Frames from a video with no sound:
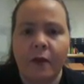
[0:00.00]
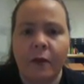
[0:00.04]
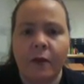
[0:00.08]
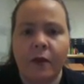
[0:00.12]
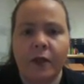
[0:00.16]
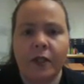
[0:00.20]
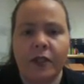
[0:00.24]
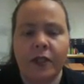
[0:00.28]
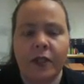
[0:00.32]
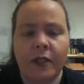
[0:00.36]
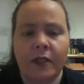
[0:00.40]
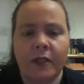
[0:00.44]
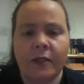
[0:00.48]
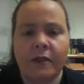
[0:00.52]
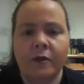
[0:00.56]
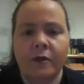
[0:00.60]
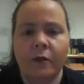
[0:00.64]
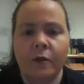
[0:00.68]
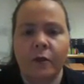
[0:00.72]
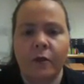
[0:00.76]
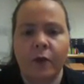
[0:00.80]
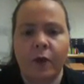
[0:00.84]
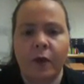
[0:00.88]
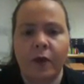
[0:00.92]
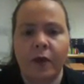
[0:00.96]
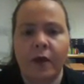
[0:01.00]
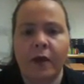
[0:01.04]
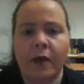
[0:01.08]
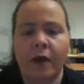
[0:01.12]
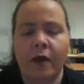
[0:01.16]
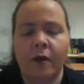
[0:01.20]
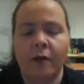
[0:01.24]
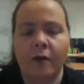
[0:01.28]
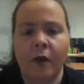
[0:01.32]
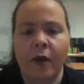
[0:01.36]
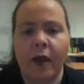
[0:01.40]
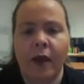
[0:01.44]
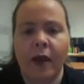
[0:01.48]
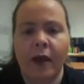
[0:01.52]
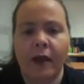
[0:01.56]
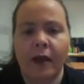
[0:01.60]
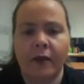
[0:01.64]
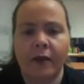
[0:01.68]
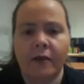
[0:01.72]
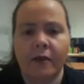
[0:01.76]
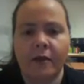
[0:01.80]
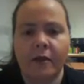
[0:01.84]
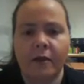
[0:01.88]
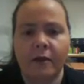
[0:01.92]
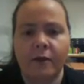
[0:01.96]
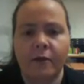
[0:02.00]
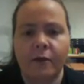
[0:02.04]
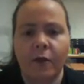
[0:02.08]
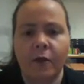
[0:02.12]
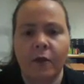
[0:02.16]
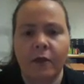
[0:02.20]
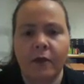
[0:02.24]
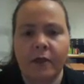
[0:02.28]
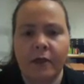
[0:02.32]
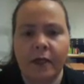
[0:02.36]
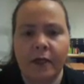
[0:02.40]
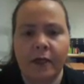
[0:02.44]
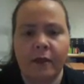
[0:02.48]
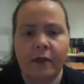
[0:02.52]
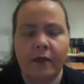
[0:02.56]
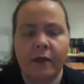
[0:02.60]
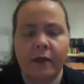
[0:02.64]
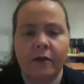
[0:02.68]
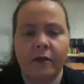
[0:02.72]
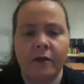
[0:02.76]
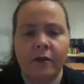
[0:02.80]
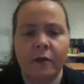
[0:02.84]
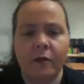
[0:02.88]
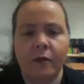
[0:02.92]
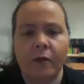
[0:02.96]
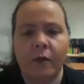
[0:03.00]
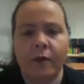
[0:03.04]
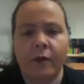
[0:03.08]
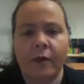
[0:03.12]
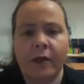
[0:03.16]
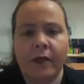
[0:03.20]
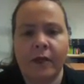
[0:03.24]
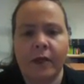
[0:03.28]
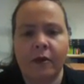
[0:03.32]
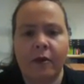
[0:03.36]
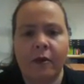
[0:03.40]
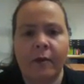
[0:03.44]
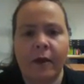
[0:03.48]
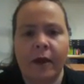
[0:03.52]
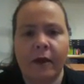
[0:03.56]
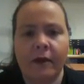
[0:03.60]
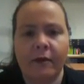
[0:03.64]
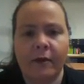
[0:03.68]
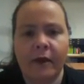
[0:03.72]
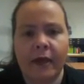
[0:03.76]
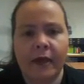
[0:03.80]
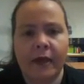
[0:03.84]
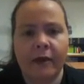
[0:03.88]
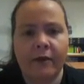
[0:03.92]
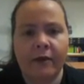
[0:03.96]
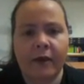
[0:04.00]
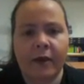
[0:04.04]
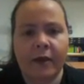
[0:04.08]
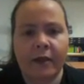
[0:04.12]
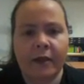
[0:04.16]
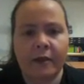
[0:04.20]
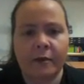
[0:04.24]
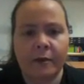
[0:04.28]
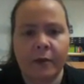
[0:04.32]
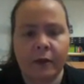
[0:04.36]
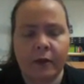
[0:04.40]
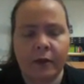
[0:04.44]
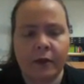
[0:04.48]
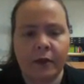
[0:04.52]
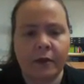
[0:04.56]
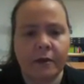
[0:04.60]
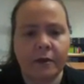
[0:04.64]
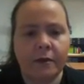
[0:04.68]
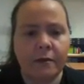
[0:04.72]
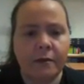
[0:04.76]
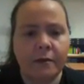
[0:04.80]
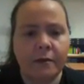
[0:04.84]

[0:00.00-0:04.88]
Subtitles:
which is 1 over x to the 14th, using what we know about negative exponents.